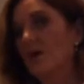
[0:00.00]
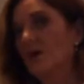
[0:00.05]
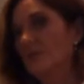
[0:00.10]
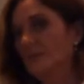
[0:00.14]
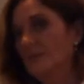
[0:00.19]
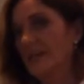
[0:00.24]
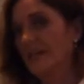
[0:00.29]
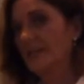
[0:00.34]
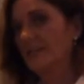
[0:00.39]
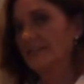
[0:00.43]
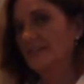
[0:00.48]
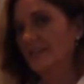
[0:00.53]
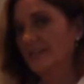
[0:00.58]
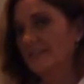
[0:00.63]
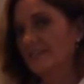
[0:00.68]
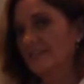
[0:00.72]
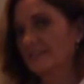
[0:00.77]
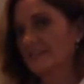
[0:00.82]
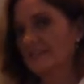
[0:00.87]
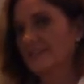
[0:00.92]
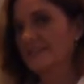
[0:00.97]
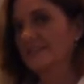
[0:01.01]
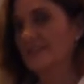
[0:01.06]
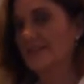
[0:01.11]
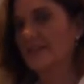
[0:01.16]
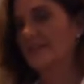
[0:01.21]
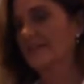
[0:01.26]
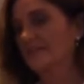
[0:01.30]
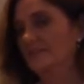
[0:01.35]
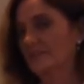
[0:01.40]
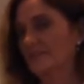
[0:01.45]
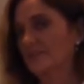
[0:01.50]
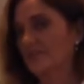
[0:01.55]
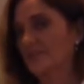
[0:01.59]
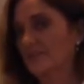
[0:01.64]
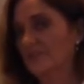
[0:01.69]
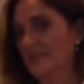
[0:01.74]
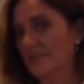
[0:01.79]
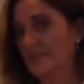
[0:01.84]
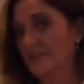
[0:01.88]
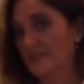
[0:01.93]
log me out in like 60 seconds if
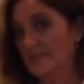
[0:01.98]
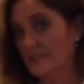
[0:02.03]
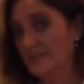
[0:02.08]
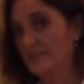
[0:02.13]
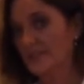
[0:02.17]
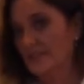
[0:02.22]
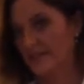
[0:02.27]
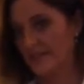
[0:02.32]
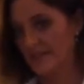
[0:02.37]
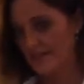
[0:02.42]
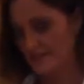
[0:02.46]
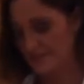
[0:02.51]
you forget to log